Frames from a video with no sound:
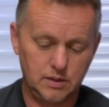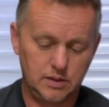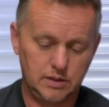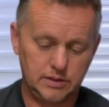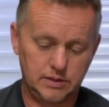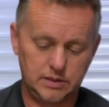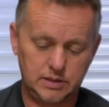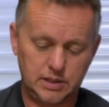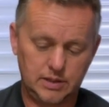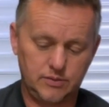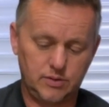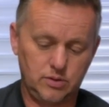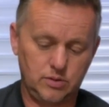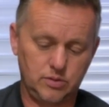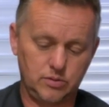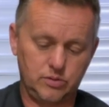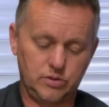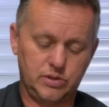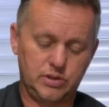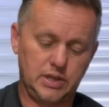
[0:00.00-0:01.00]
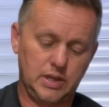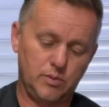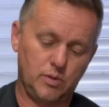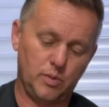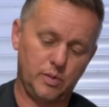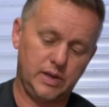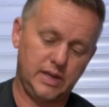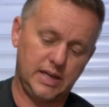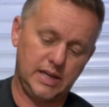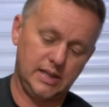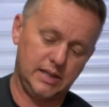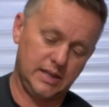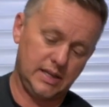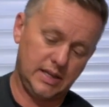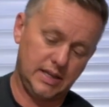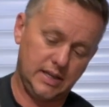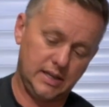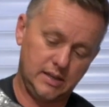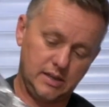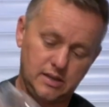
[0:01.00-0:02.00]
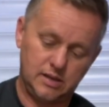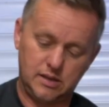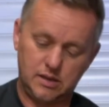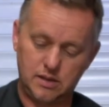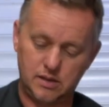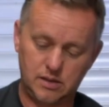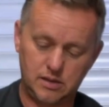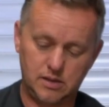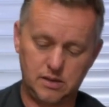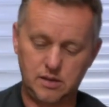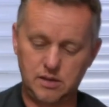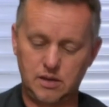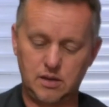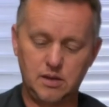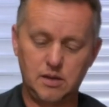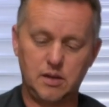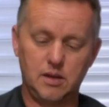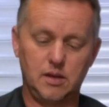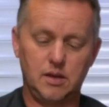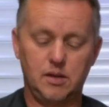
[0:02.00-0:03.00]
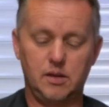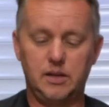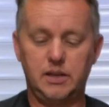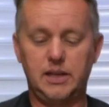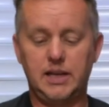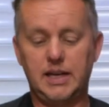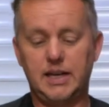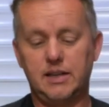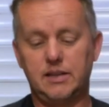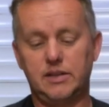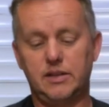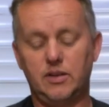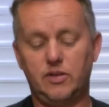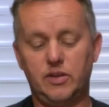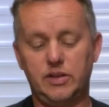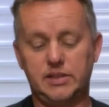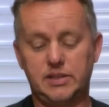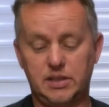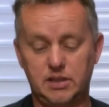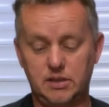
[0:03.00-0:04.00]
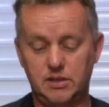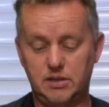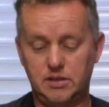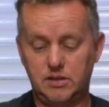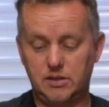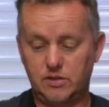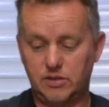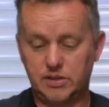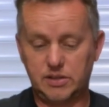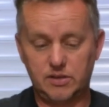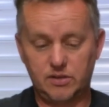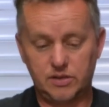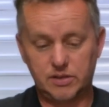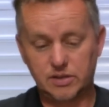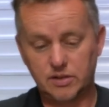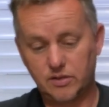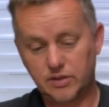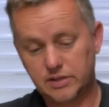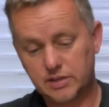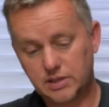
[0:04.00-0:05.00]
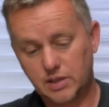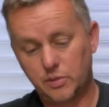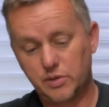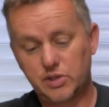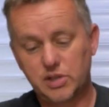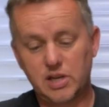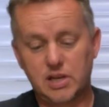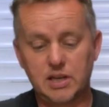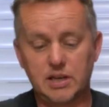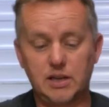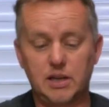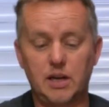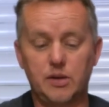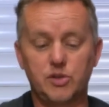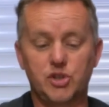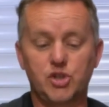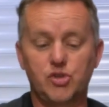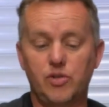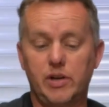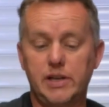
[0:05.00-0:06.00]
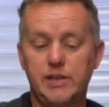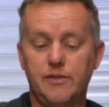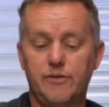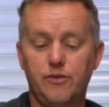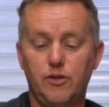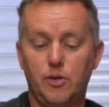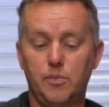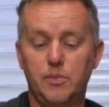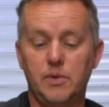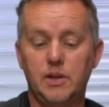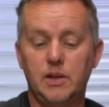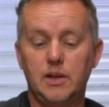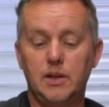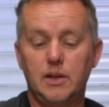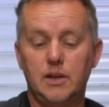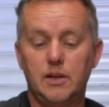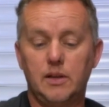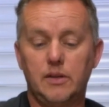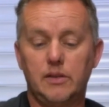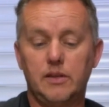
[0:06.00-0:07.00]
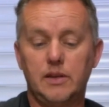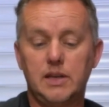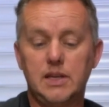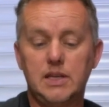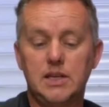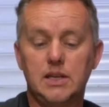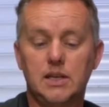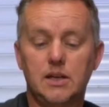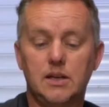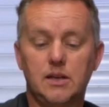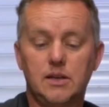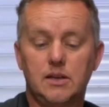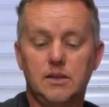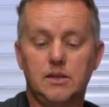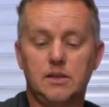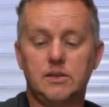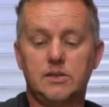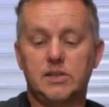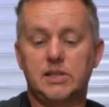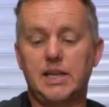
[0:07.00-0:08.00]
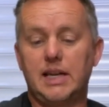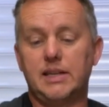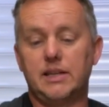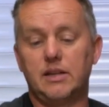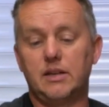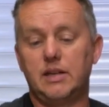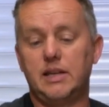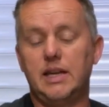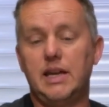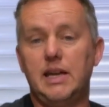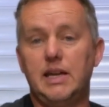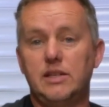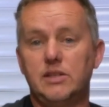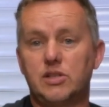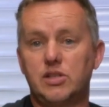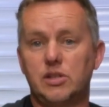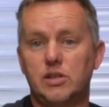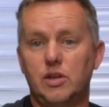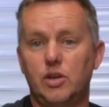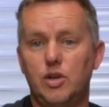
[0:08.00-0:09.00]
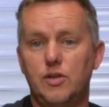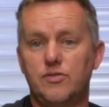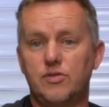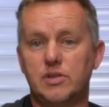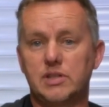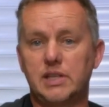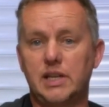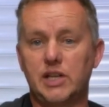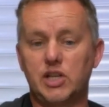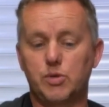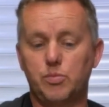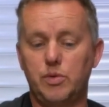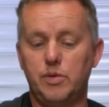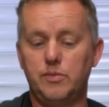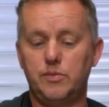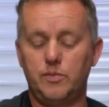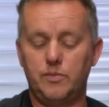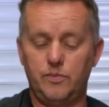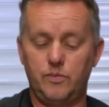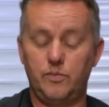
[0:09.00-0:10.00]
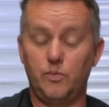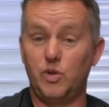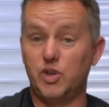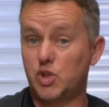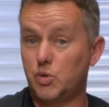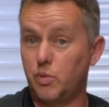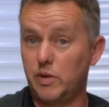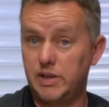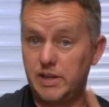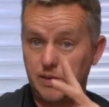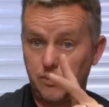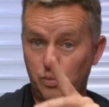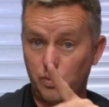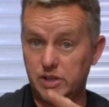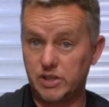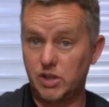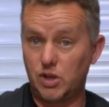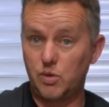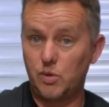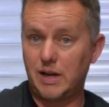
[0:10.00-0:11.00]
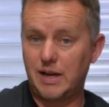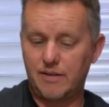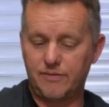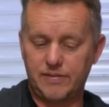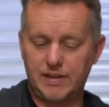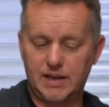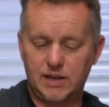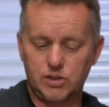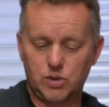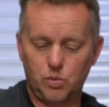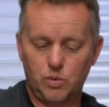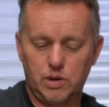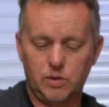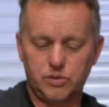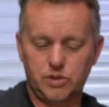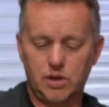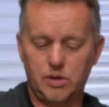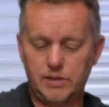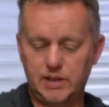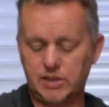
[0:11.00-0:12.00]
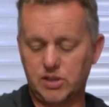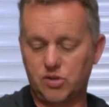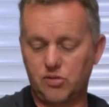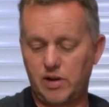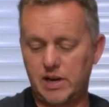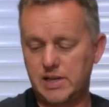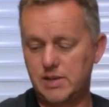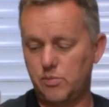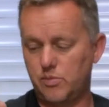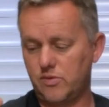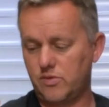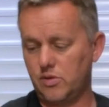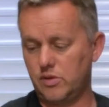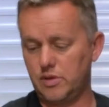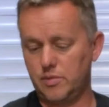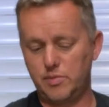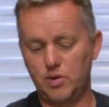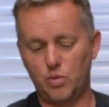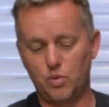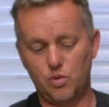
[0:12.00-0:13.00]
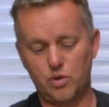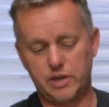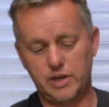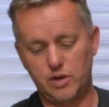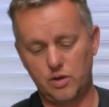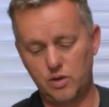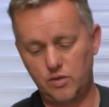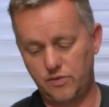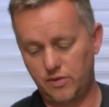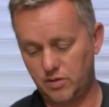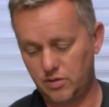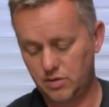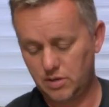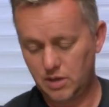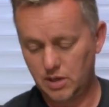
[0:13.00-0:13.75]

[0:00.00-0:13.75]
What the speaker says: Let's have a look, just see what we get in there. Yeah, nice. So which you can go straight from the sander into the Hoover attachment, which we do have that as well, so that's great. We've got the Milwaukee Hoover.